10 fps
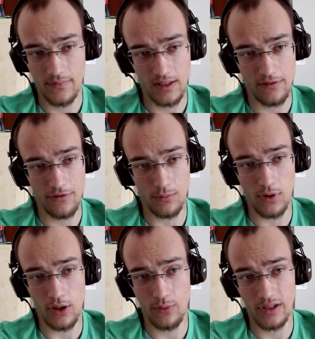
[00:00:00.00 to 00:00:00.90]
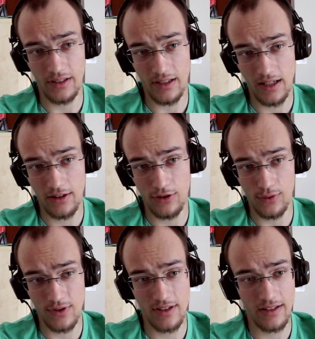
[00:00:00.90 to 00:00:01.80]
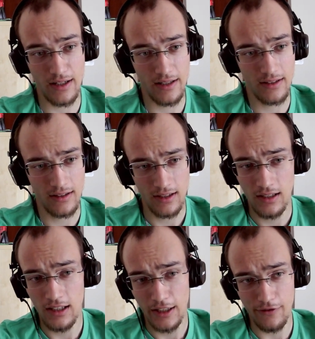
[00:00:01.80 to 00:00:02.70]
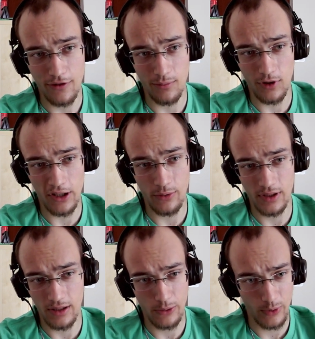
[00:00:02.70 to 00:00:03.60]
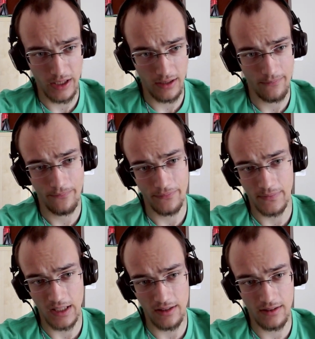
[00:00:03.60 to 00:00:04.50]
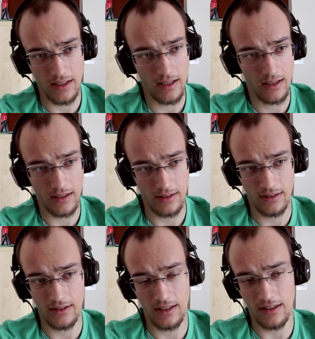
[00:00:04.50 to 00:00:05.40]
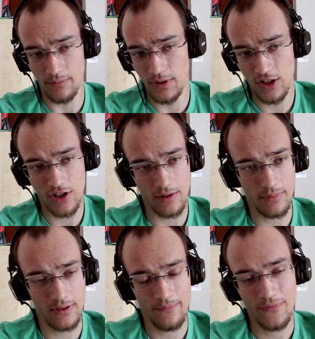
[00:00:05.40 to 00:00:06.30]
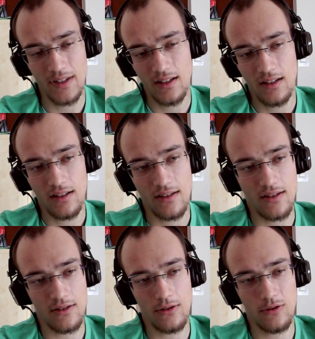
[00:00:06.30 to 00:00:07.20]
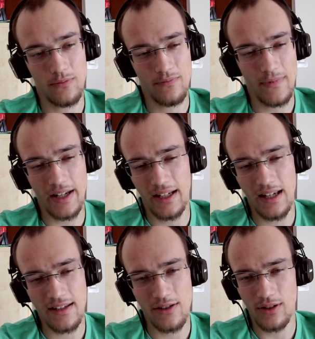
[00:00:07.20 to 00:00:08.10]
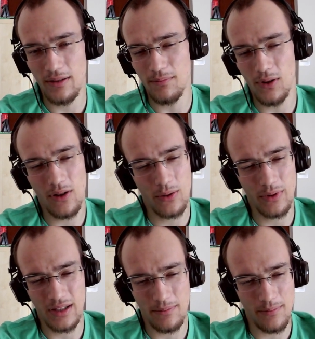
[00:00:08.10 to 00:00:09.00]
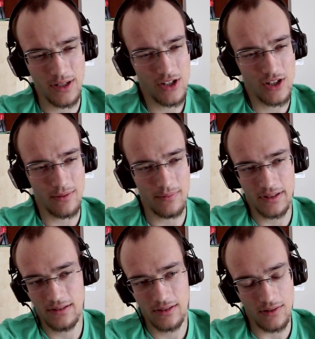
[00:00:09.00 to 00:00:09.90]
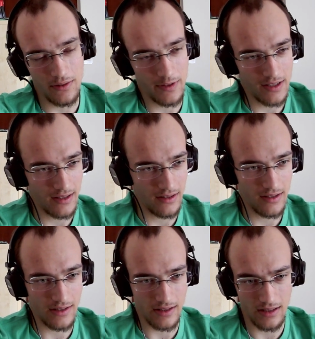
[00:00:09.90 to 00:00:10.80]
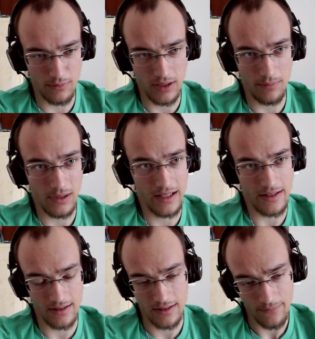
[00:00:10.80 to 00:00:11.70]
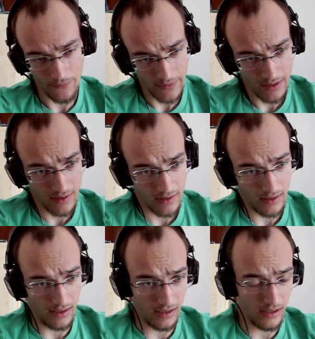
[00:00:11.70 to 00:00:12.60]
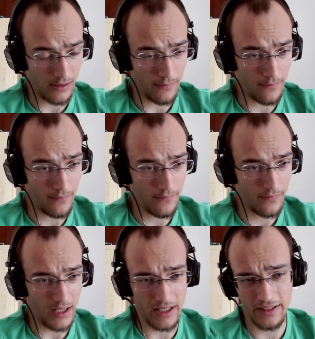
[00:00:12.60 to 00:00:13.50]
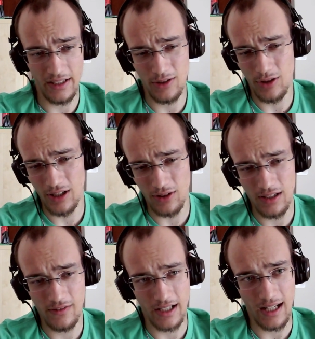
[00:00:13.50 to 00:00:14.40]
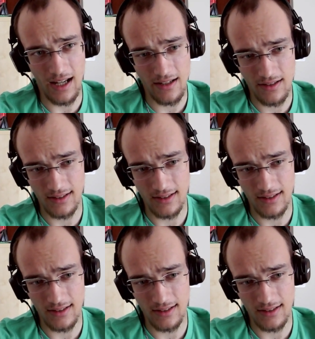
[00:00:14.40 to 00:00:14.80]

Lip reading: if you block with the knight, you lose the knight. If you block with the queen, they take, and they take the bishop. So I guess you can block with the bishop, but obviously this is gonna be unpleasant. And then you cannot even castle